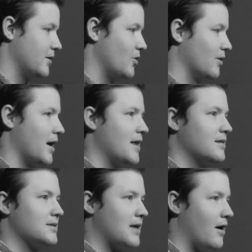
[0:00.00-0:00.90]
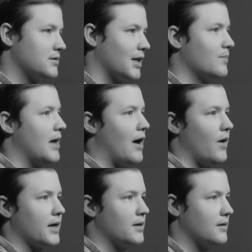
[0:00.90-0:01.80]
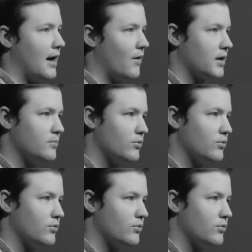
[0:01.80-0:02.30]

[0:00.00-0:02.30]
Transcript: you know, laying this out, telling me how I can